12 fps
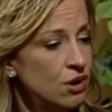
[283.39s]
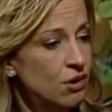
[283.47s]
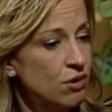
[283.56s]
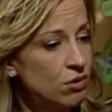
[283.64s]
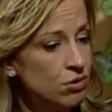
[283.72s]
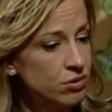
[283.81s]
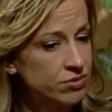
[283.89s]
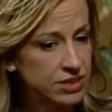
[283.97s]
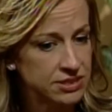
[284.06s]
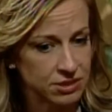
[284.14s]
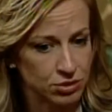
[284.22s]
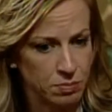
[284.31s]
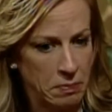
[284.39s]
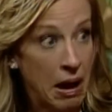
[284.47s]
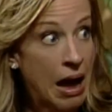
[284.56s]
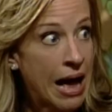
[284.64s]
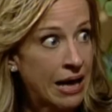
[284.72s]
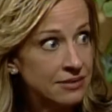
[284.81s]
hold these little
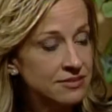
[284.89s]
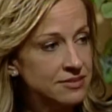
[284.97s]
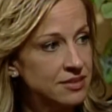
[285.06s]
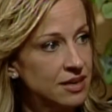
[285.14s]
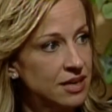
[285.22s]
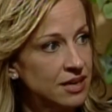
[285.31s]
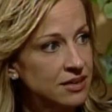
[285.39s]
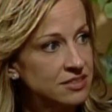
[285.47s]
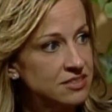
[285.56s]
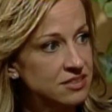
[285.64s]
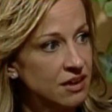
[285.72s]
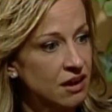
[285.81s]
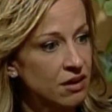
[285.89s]
pods and